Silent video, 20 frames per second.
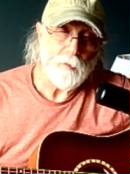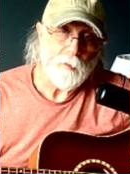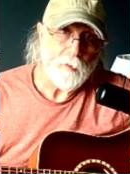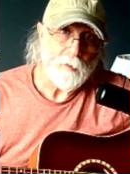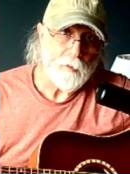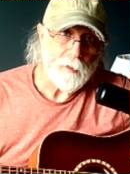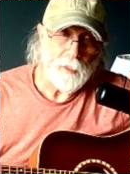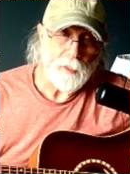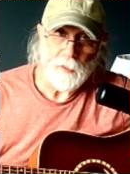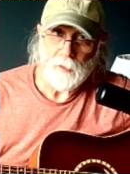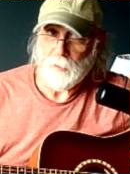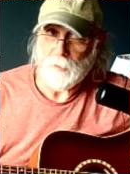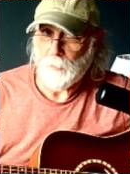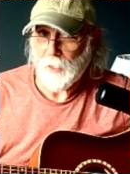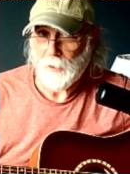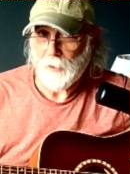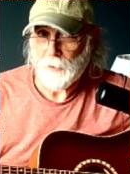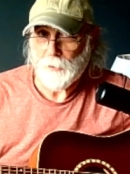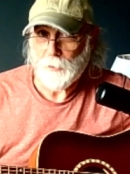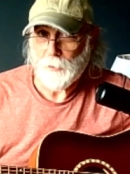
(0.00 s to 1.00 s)
the end of my
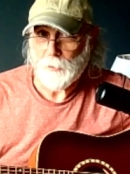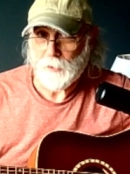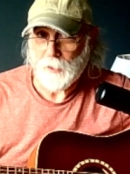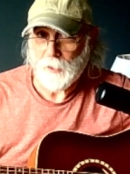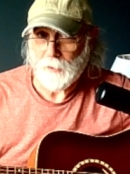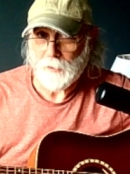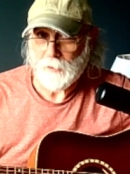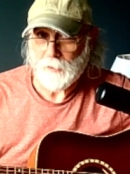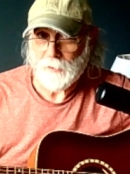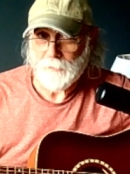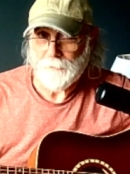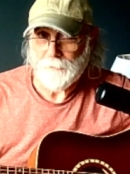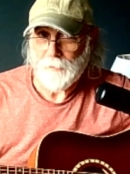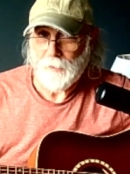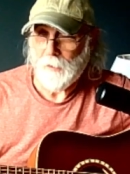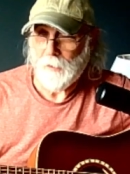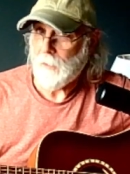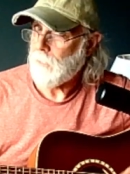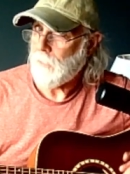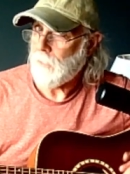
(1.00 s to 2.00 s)
acoustics.
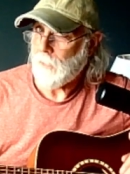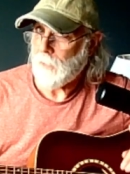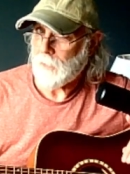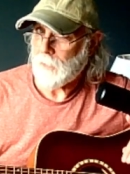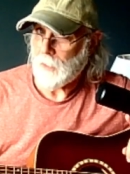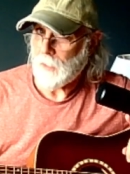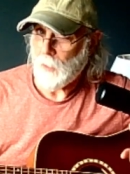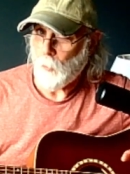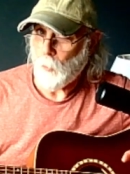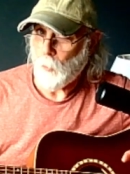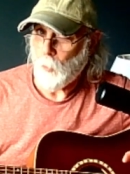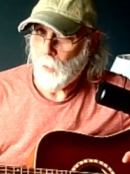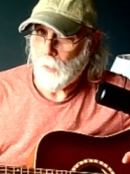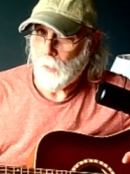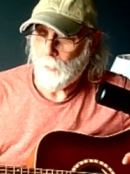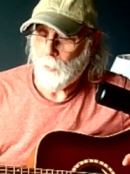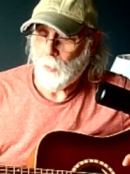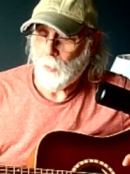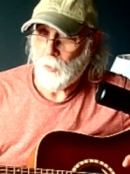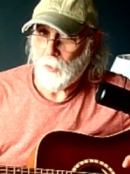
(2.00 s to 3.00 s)
I got one
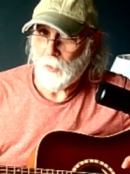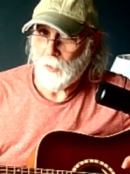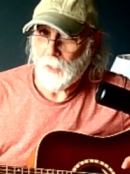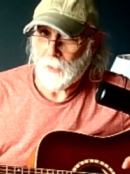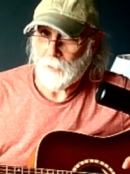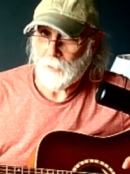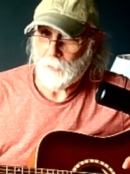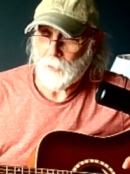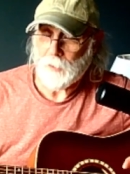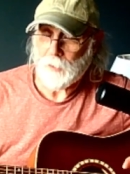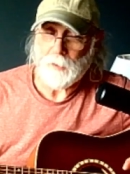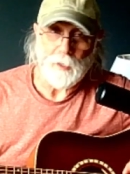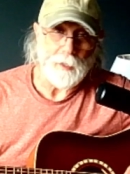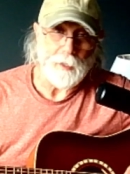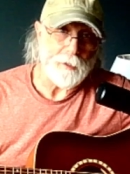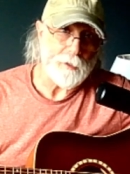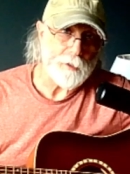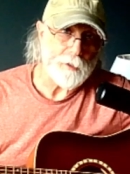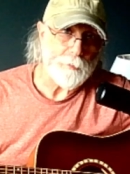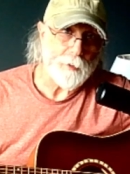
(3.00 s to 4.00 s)
more electric that I
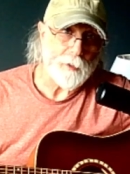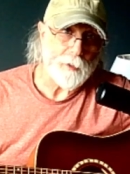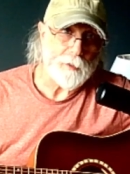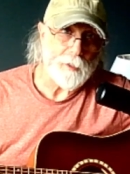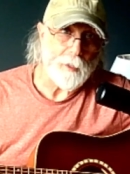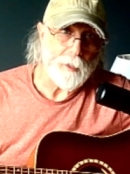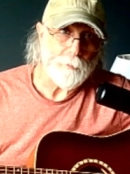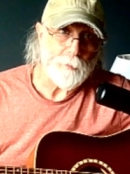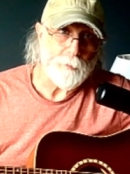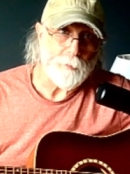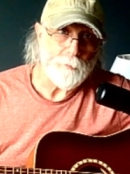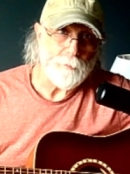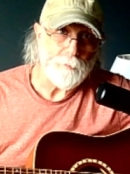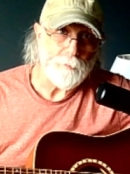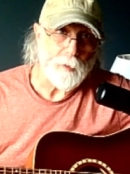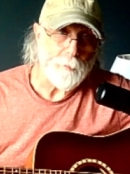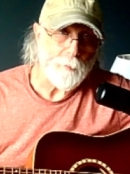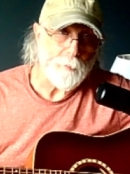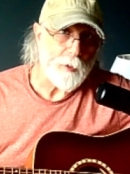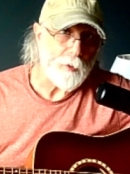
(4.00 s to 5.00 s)
just picked up
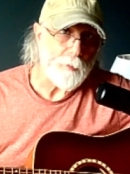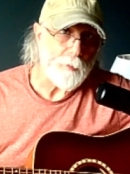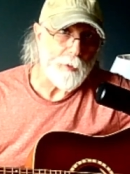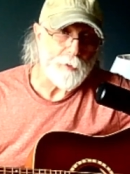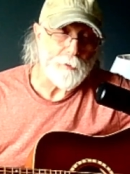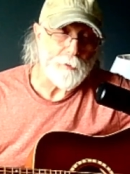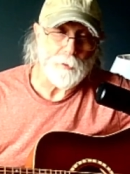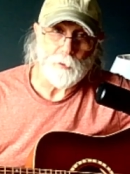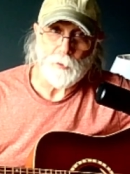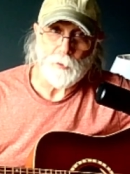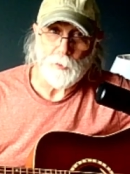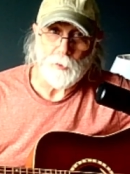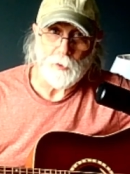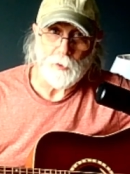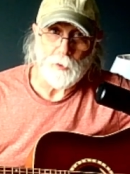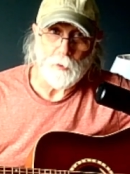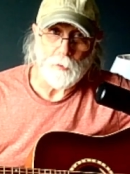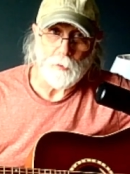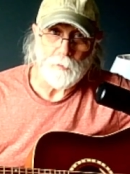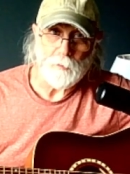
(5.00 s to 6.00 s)
about a month or two
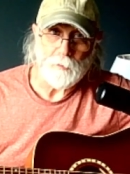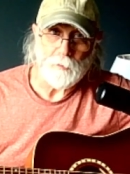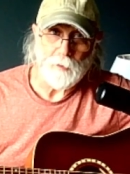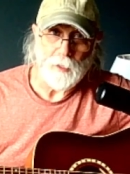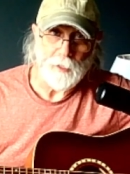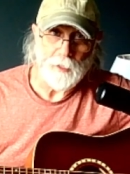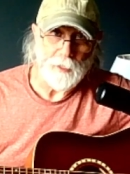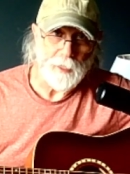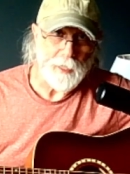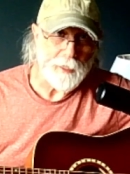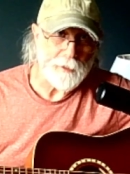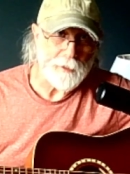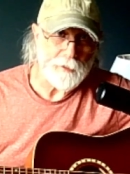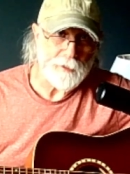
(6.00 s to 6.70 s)
ago, and that is